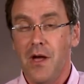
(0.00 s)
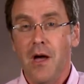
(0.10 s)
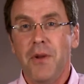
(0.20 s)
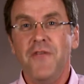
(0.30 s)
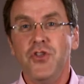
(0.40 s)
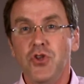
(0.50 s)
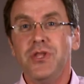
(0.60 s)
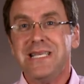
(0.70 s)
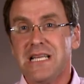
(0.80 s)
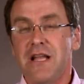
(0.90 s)
But if you do
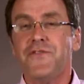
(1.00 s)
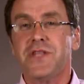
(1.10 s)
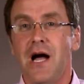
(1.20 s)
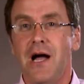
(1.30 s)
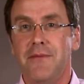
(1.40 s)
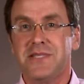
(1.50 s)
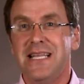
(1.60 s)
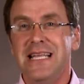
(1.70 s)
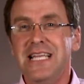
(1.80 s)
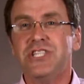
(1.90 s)
this enough times, and
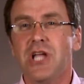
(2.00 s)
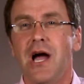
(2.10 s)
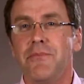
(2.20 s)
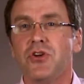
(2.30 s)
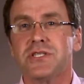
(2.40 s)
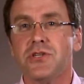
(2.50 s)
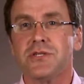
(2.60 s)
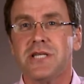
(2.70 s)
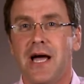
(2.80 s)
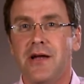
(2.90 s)
each time you're still
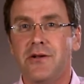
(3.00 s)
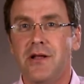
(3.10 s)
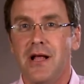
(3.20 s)
tired,